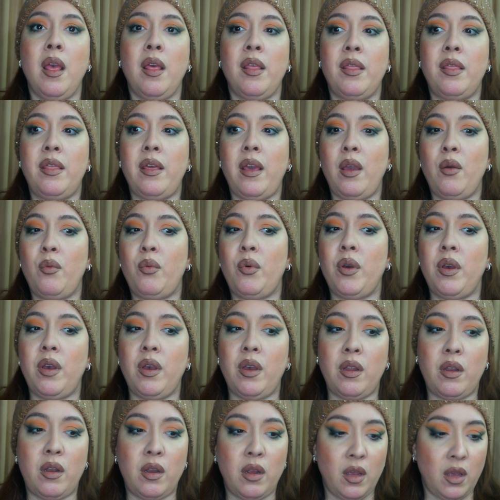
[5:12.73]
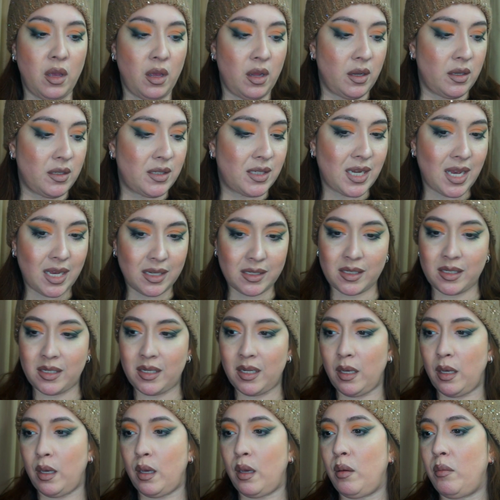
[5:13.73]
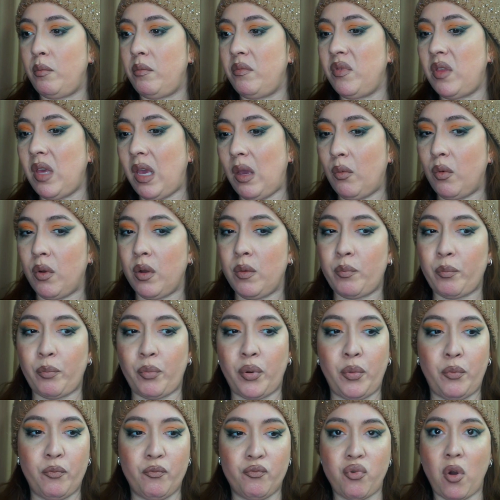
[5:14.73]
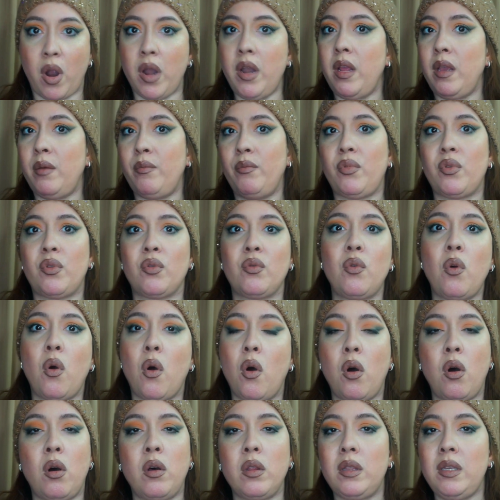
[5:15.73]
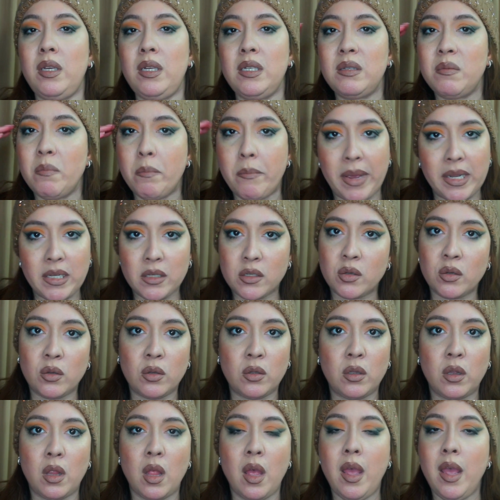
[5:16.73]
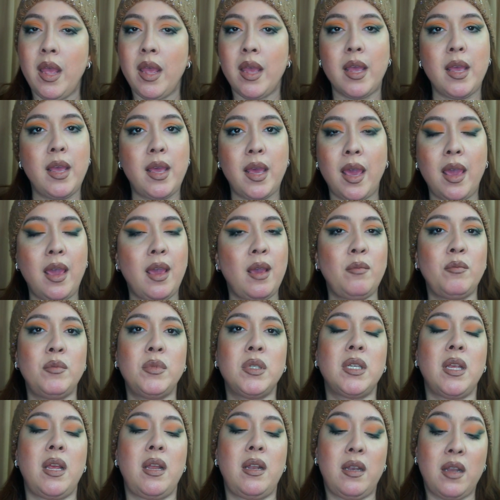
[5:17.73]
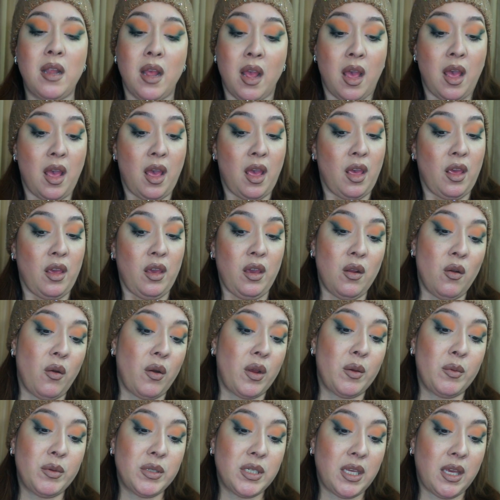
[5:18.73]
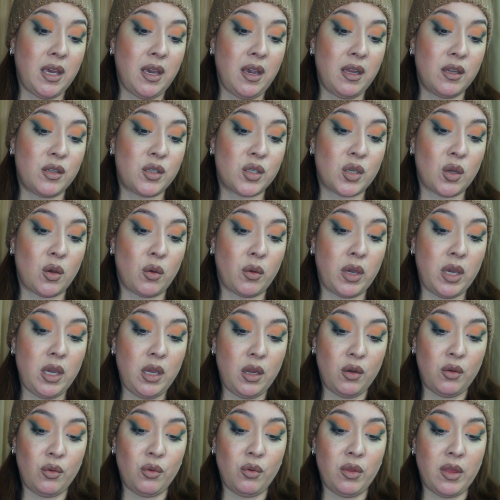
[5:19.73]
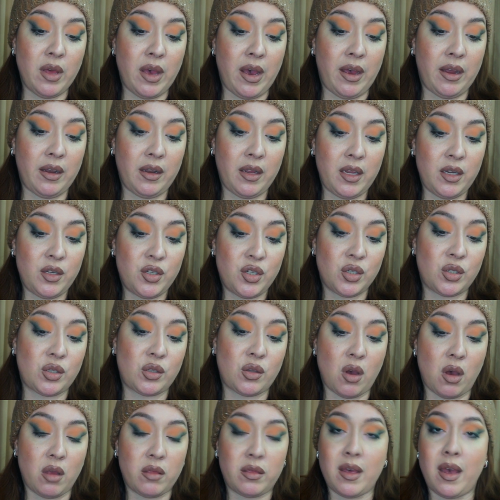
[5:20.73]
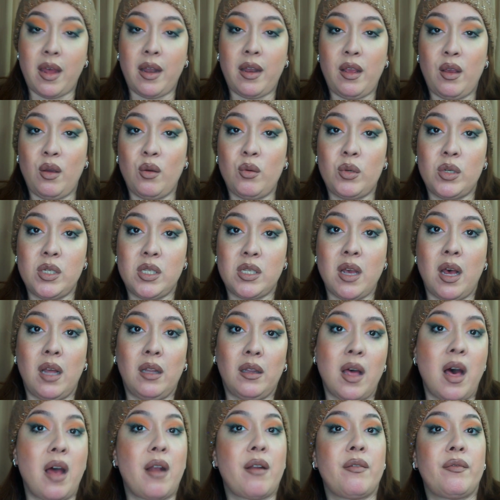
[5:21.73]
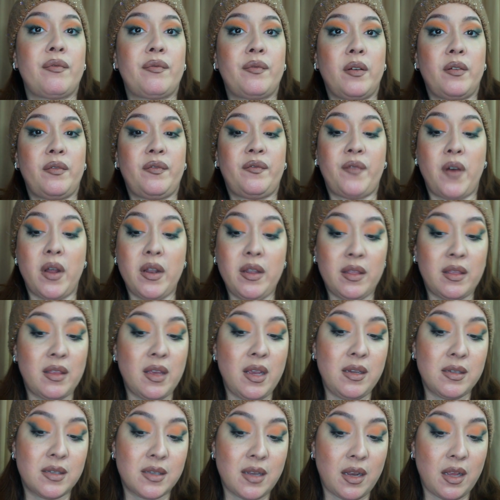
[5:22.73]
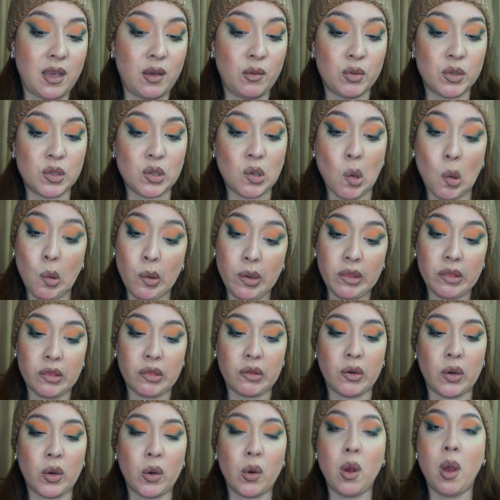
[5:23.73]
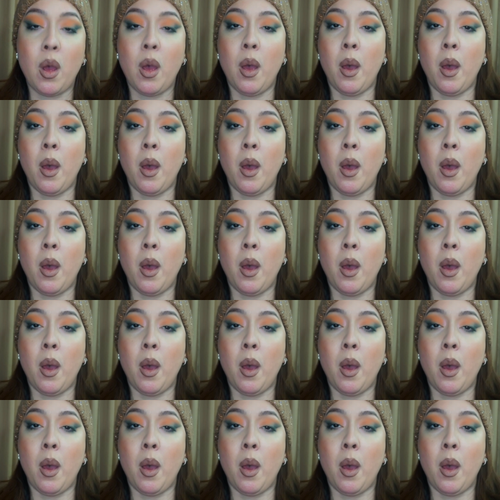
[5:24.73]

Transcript: They would test him, they would run him through all these mental games, and he was a kid, so he knew that, he just thought that it was a lot of fun things that he was going through.